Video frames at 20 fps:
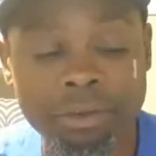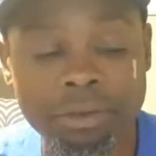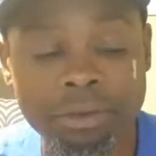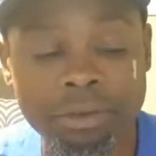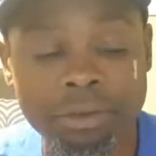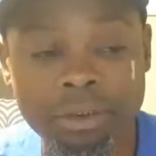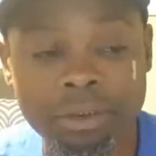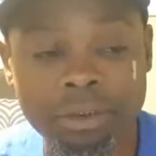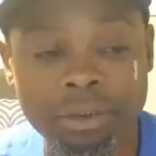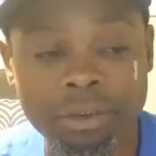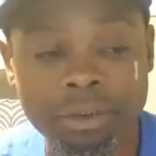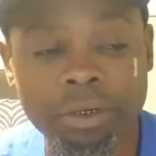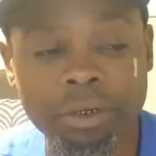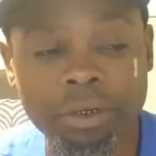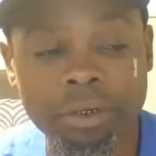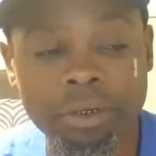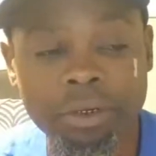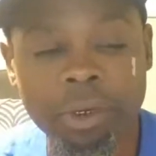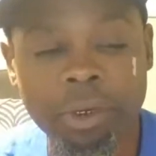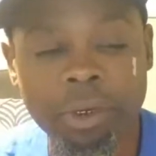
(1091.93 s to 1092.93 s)
her and her
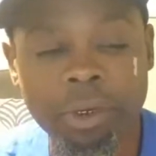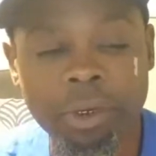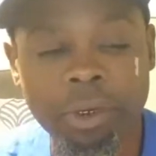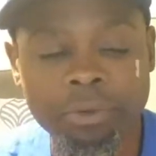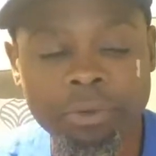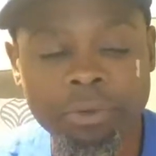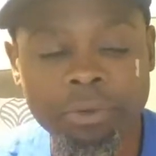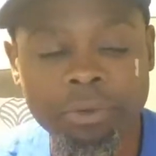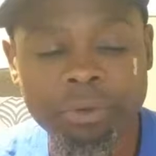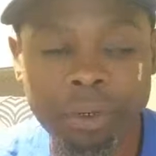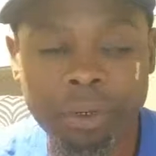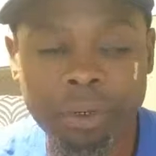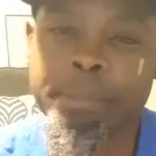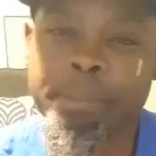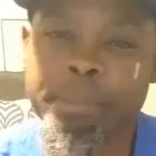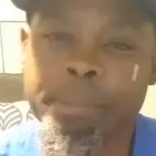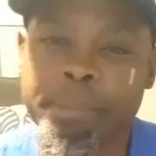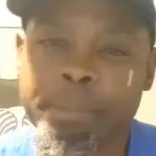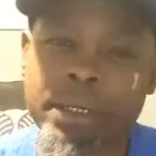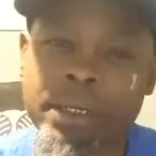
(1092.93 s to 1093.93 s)
mom was talking
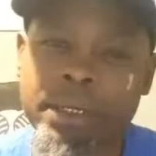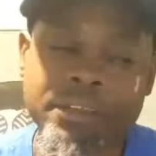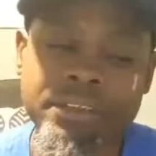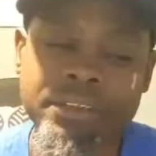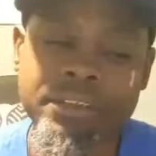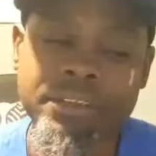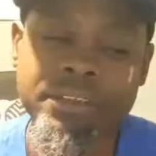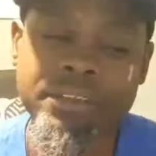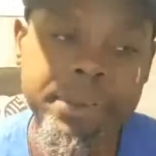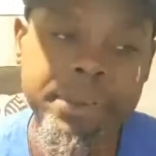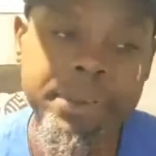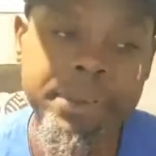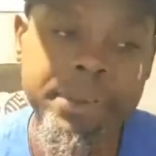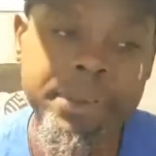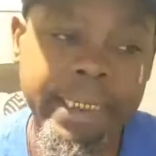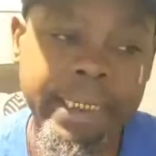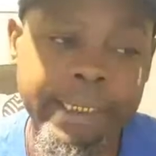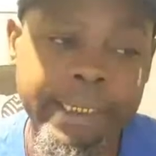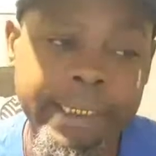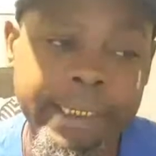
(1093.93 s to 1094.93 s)
about something,
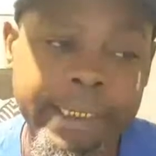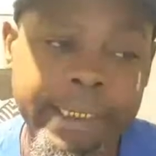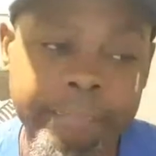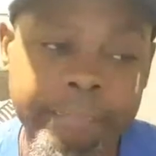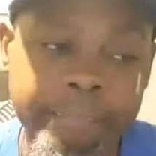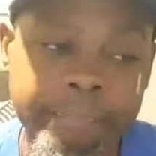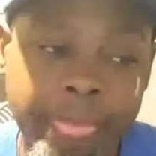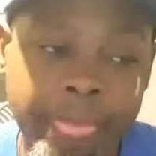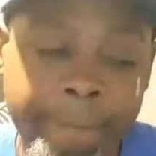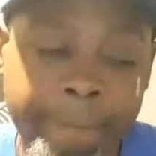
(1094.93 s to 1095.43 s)
and